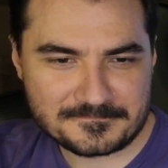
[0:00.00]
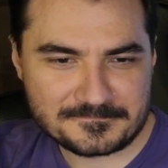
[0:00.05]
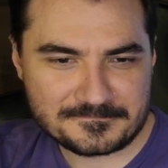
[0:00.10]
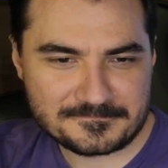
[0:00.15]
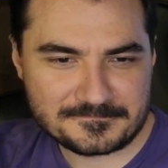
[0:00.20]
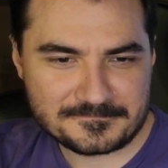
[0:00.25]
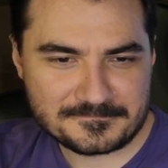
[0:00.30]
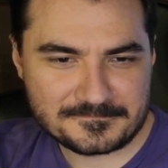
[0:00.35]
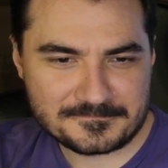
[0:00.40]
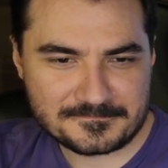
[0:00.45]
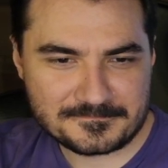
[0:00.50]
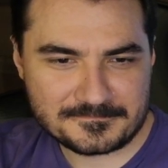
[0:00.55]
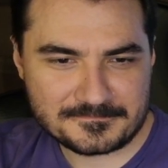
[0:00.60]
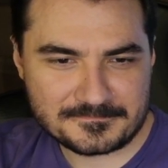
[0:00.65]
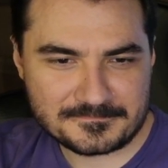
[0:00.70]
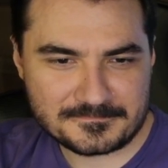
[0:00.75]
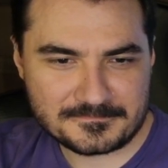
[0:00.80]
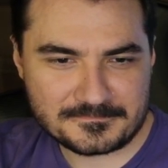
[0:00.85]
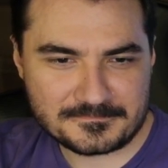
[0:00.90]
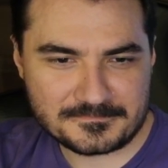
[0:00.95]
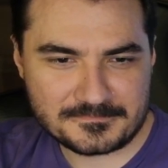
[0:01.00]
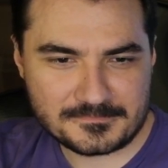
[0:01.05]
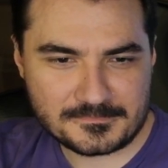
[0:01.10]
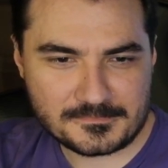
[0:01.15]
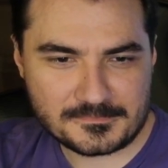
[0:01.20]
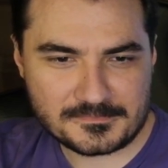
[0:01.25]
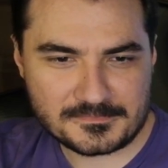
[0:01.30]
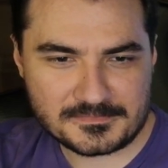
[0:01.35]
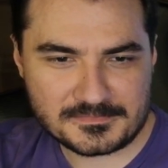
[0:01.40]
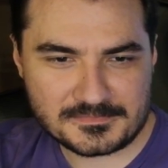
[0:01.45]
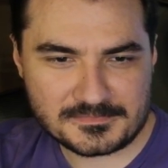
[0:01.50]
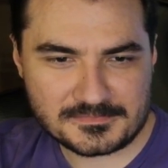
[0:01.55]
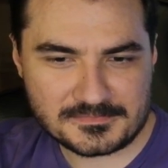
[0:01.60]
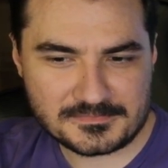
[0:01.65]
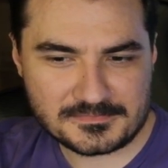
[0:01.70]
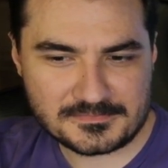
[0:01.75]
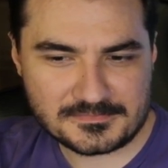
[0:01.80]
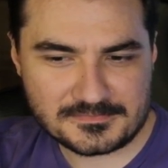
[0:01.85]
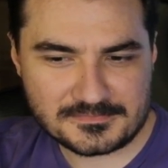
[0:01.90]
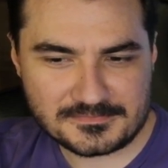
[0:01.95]

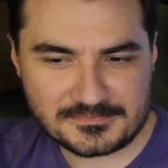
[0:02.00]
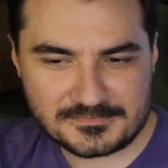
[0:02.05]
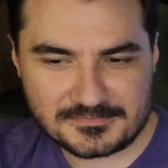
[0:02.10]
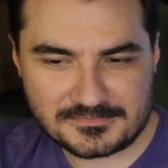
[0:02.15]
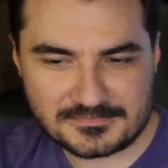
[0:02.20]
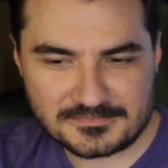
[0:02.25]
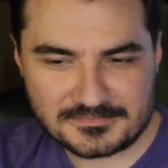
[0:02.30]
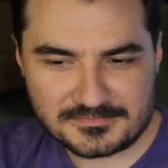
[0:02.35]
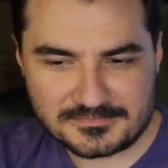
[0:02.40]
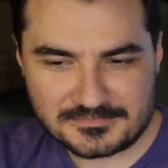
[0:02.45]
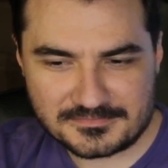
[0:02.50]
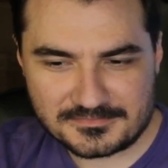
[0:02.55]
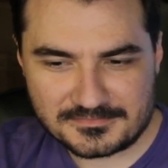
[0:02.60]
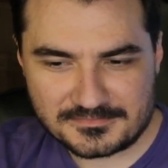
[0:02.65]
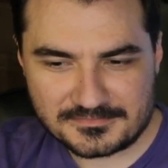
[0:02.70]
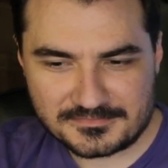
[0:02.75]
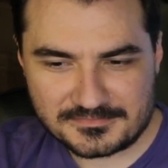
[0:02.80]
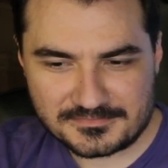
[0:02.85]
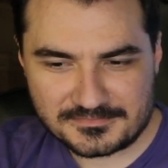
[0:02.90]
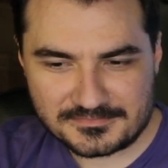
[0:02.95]
(silent)